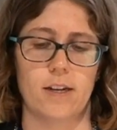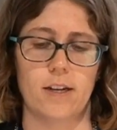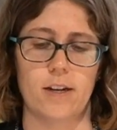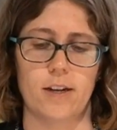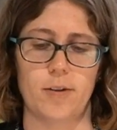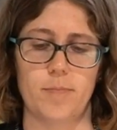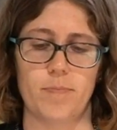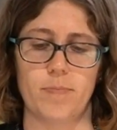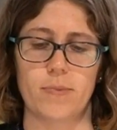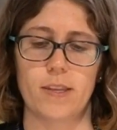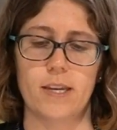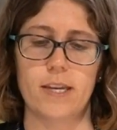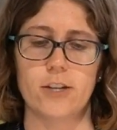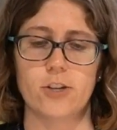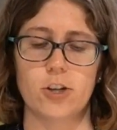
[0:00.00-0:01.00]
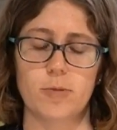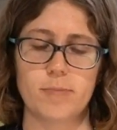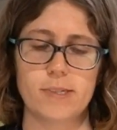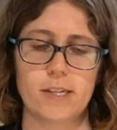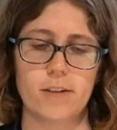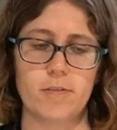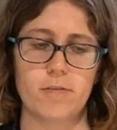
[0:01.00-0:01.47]
Um, in
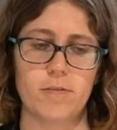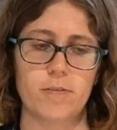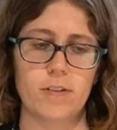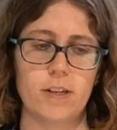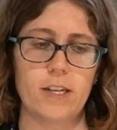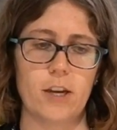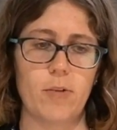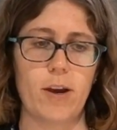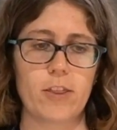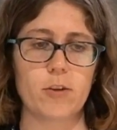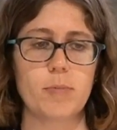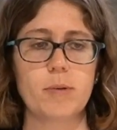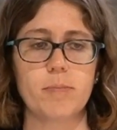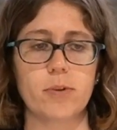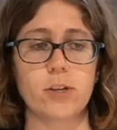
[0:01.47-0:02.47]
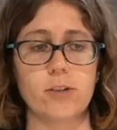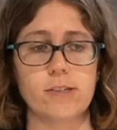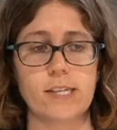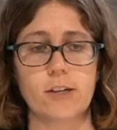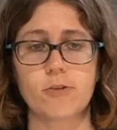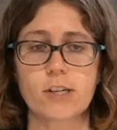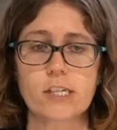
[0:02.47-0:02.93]
terms of you know, other people
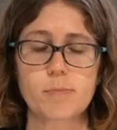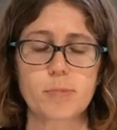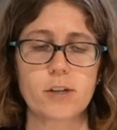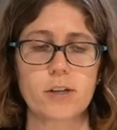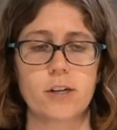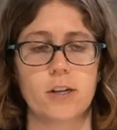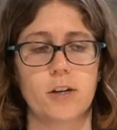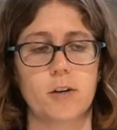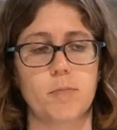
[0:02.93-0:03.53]
using CRISPR,